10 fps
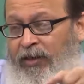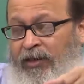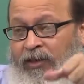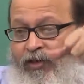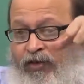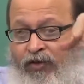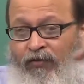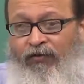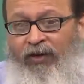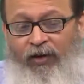decision
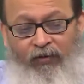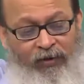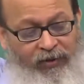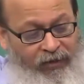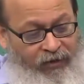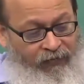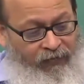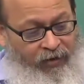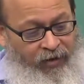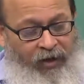of killing oneself.
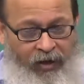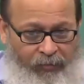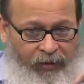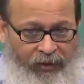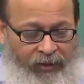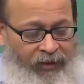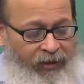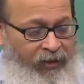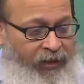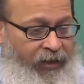I am just taking
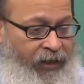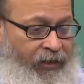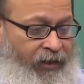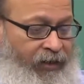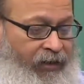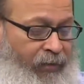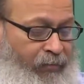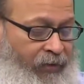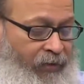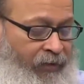this as an
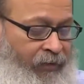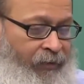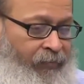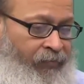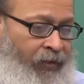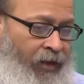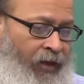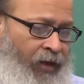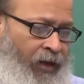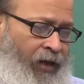example.
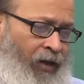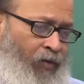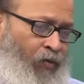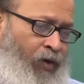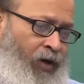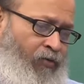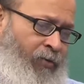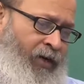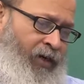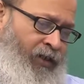It would
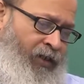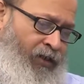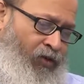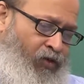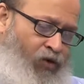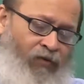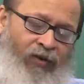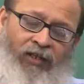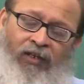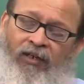be interesting to know
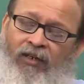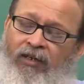whether